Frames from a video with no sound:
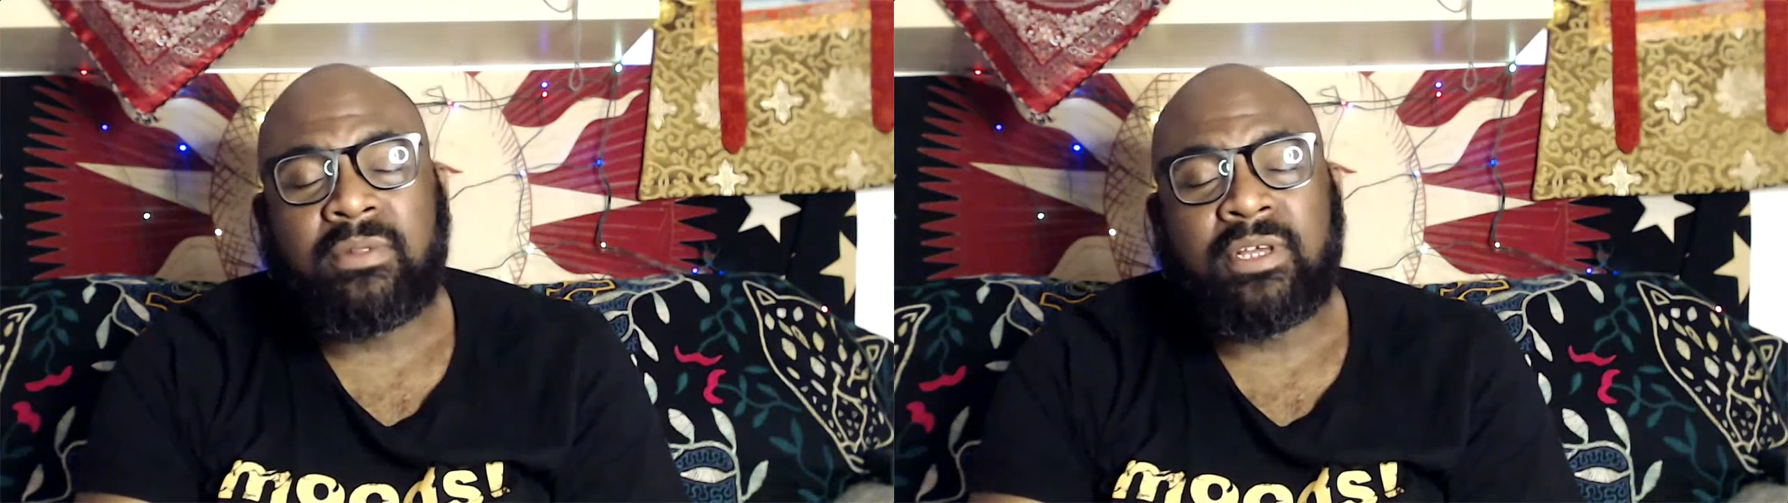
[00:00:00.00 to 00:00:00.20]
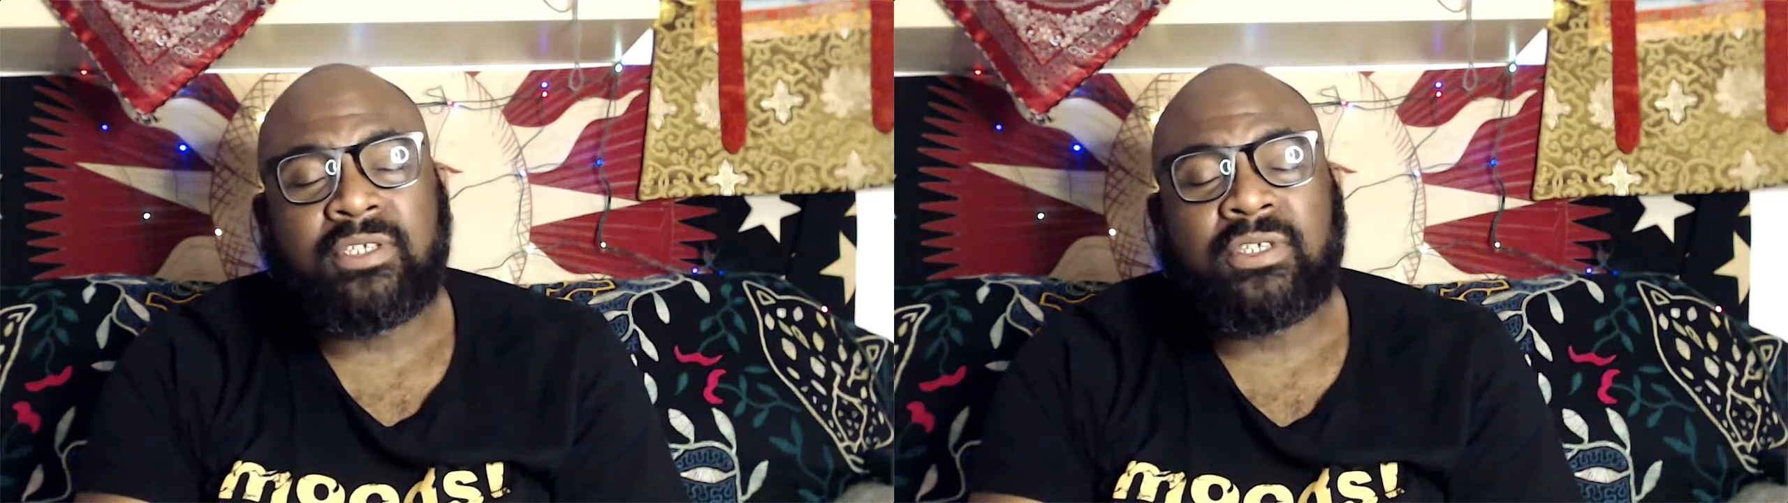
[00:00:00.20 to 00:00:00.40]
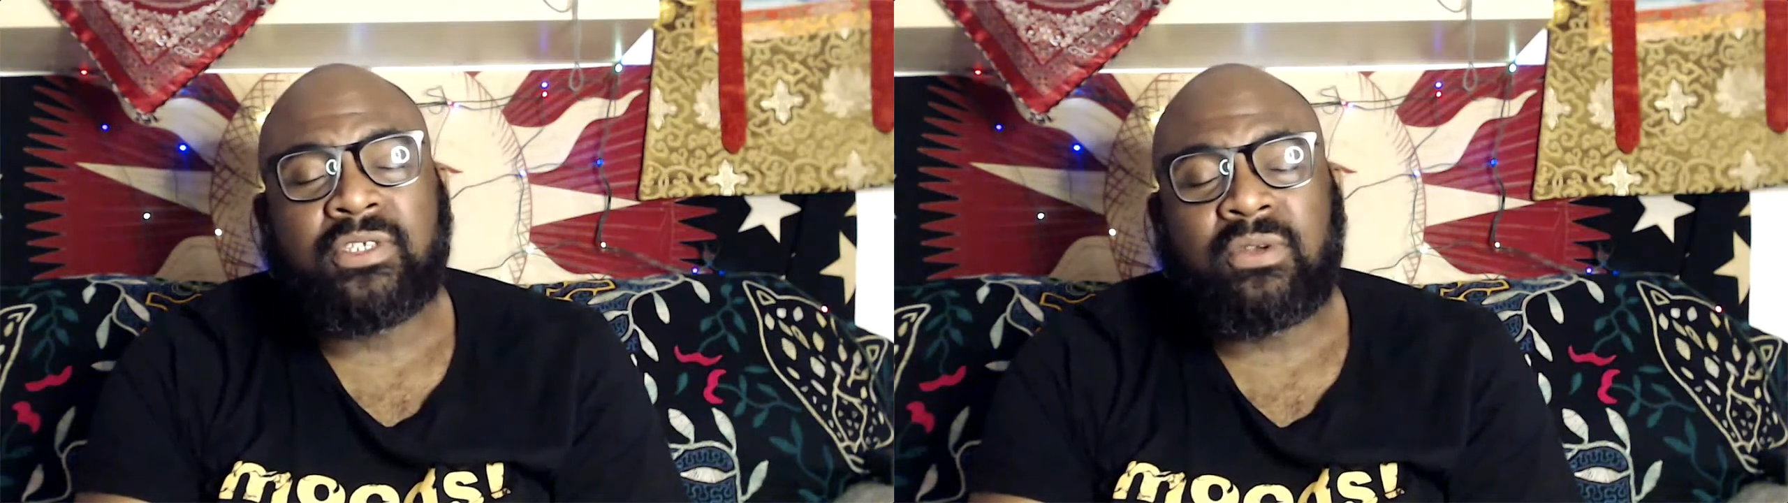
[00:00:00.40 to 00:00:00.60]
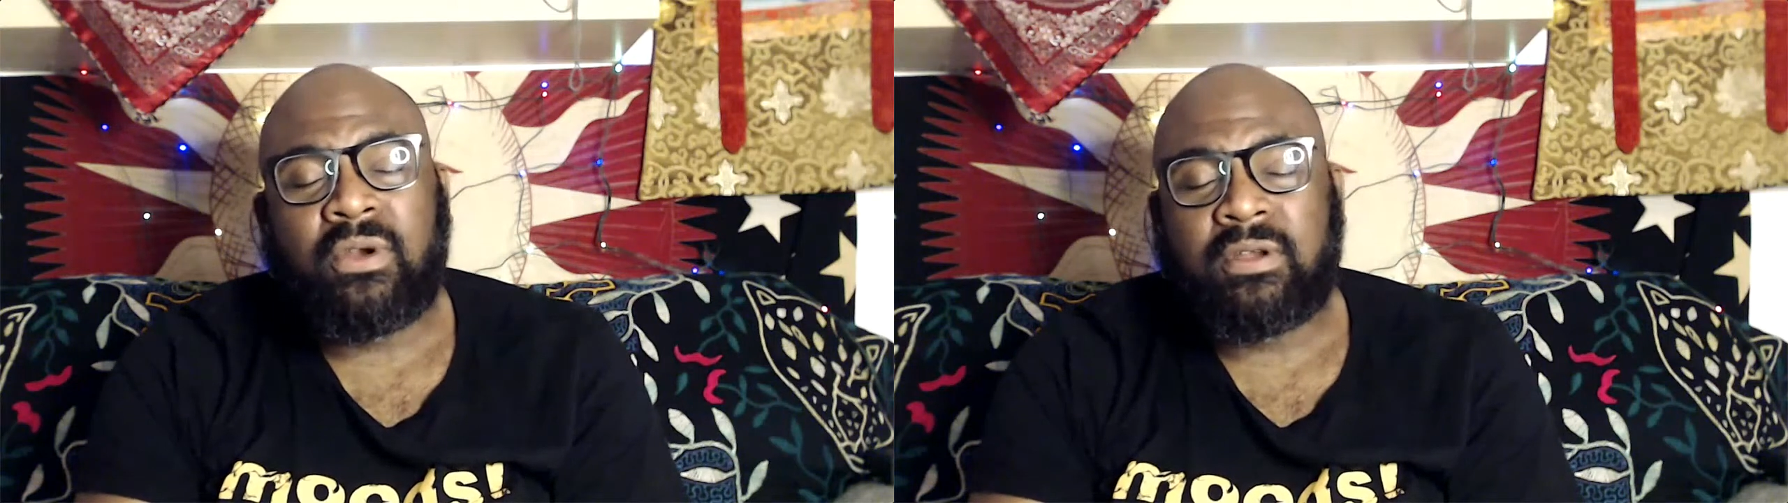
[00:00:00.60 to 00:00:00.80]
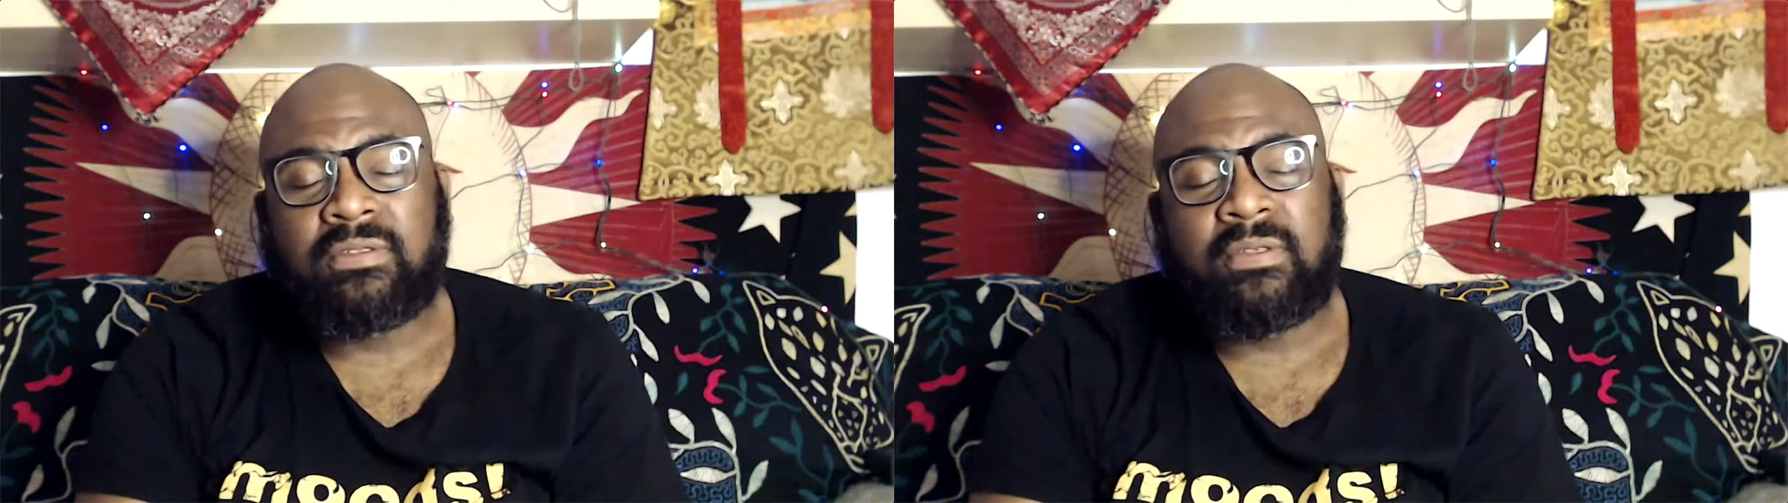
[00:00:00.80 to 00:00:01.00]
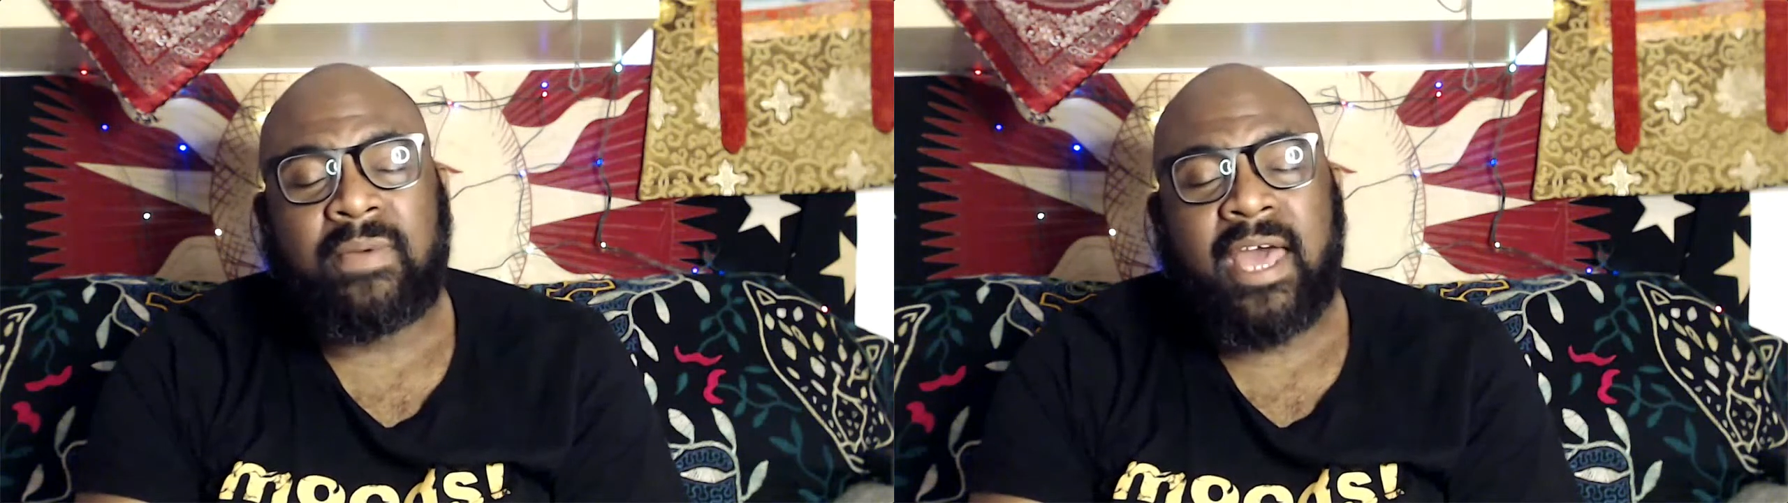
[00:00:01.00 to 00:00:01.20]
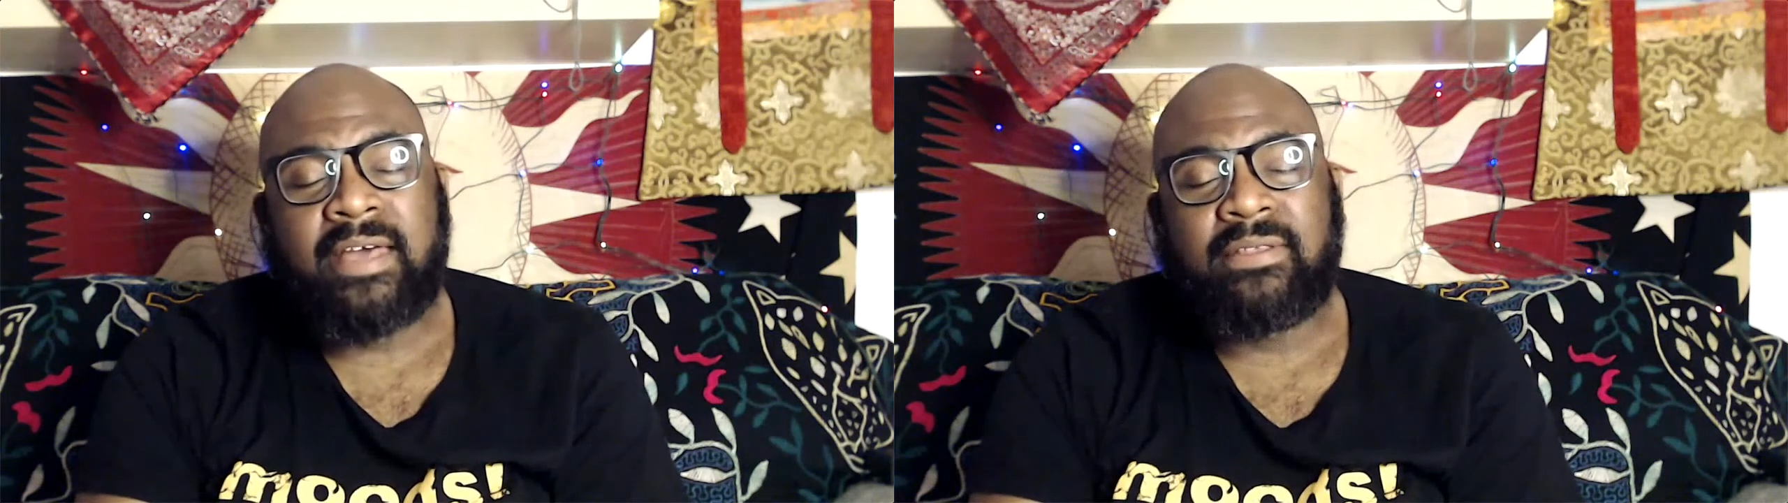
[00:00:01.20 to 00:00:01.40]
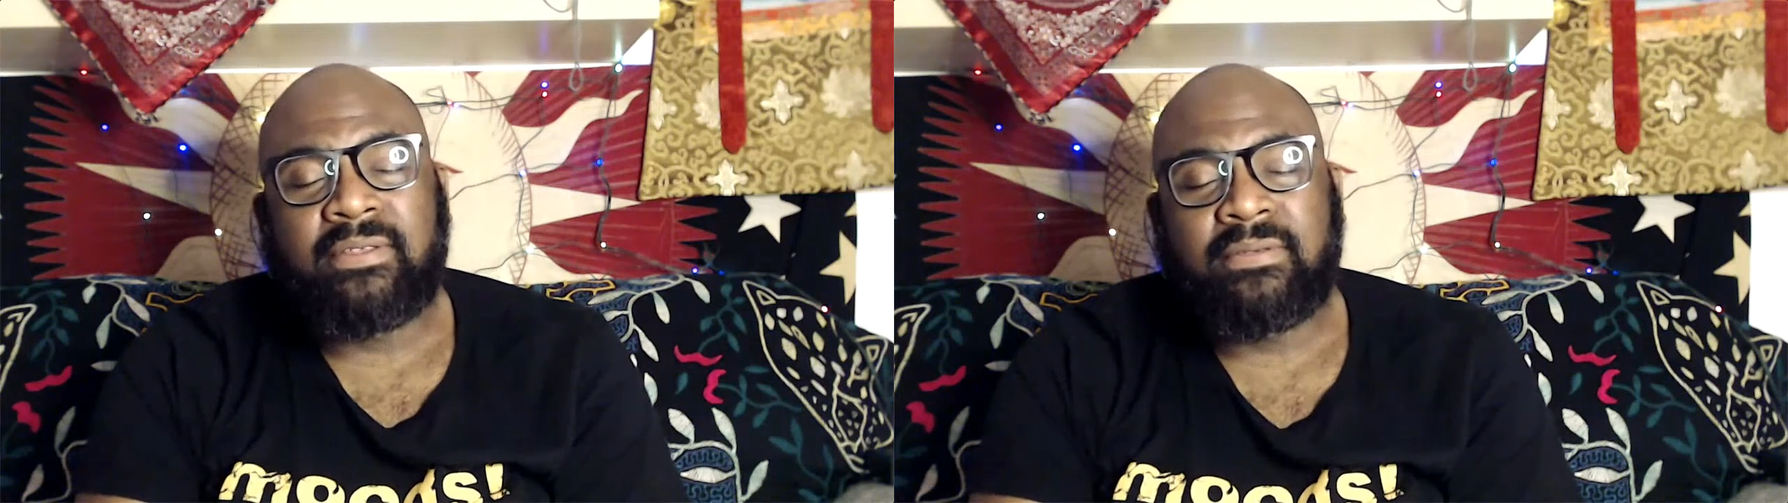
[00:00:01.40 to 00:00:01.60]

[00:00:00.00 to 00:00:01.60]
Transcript: place to start on the path.